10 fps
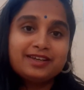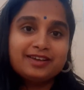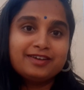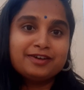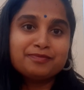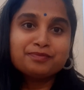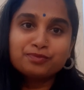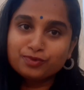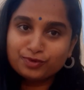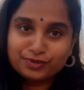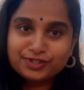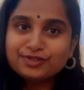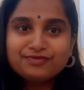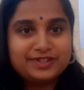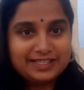most
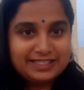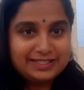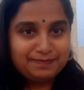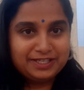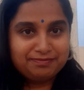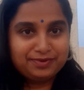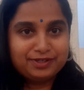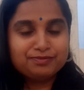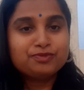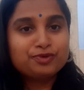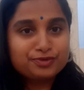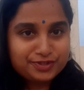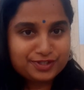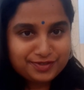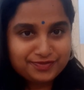of these people,
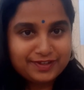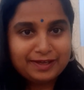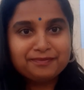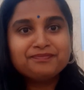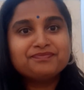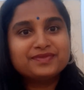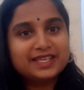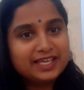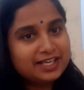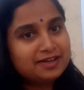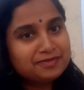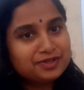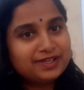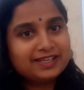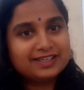most of them, they
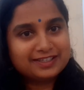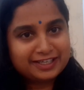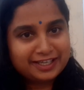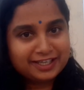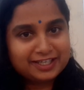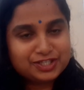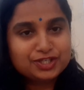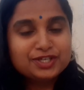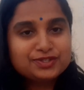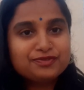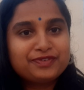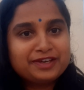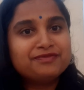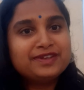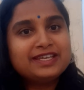communicate in English. So
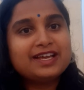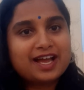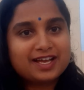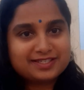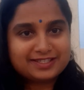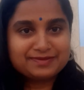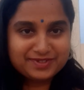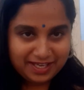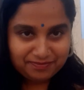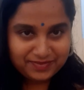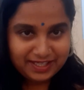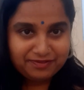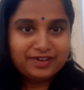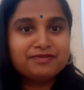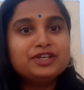when we ask them something,
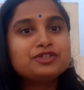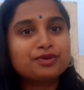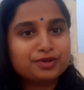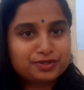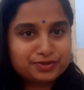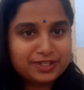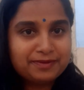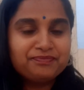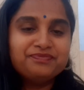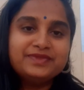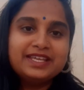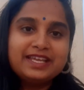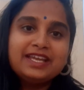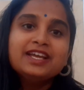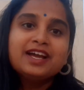when we talk to them,
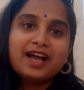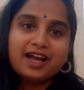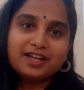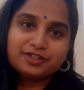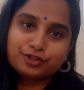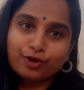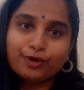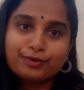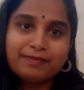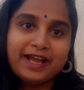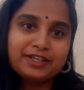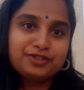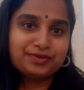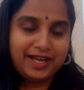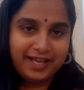they talk back
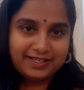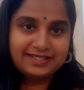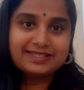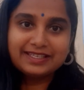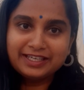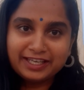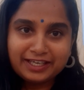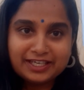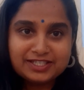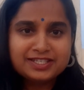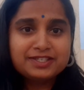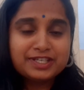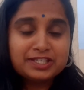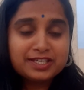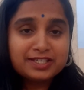to us in English.
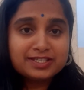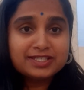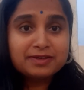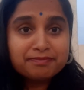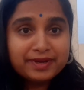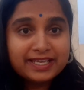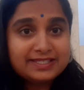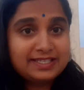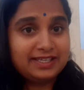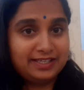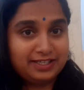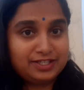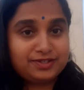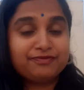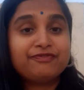It's a basic English.